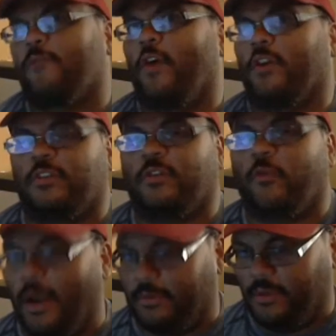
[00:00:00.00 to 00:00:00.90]
Frogs on the
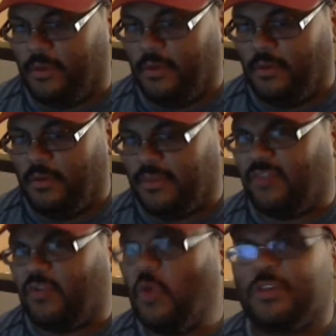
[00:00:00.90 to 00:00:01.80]
ground. I
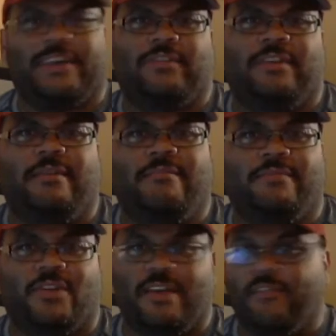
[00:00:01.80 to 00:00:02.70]
think 260
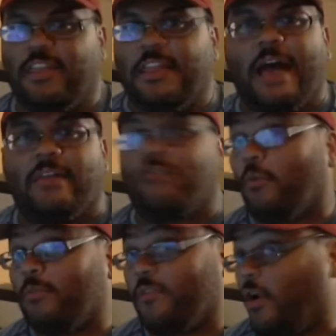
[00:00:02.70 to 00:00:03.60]
to 79 in
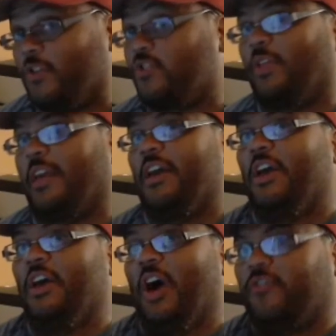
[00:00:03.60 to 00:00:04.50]
terms of yardage, nearly
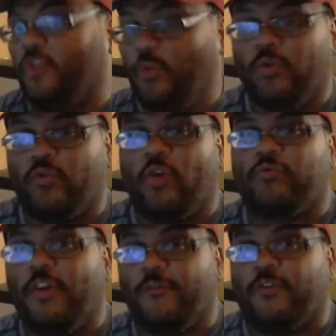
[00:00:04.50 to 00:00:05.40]
a 200-yard
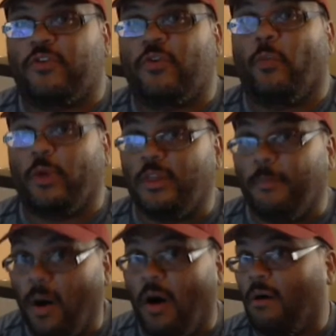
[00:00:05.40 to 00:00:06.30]
difference running the
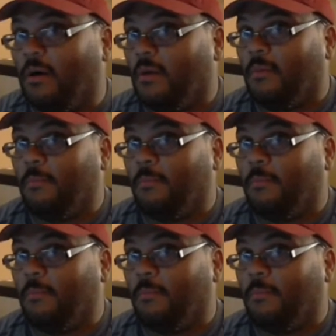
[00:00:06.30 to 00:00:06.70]
ball.